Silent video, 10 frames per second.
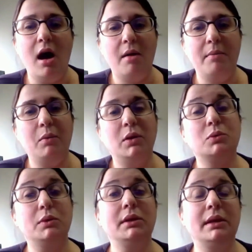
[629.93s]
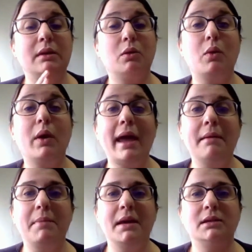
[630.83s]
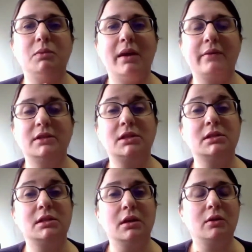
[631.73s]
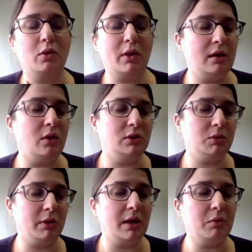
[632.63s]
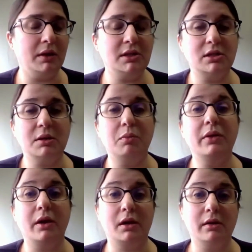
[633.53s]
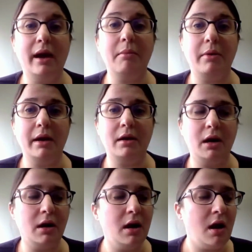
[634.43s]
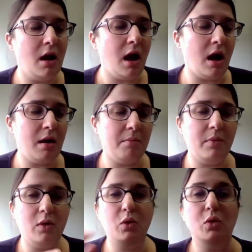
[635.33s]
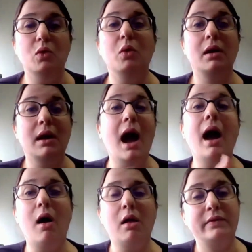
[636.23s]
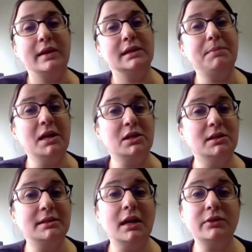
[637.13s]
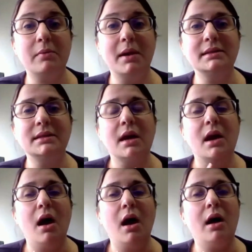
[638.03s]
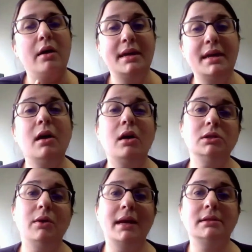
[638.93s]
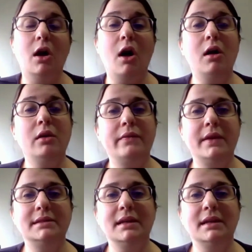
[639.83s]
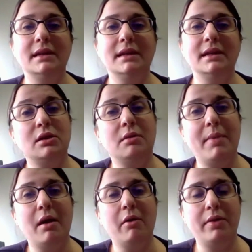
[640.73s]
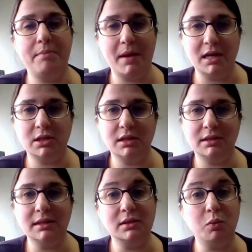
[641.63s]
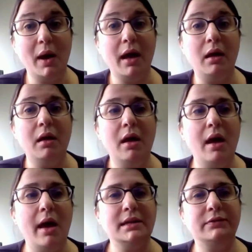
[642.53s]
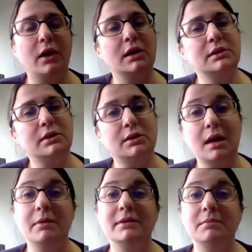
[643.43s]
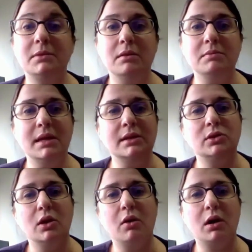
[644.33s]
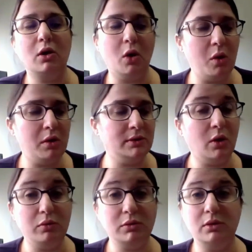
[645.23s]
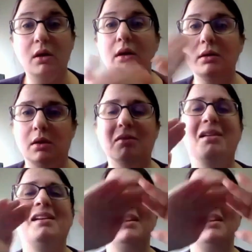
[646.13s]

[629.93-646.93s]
um, and what's really great because we have such a great close working relationship with our collaborator um, who got all of these patient cells from us, uh, he also has all of this information about the patients as well as far as their type of symptoms. And so our goal is, you know,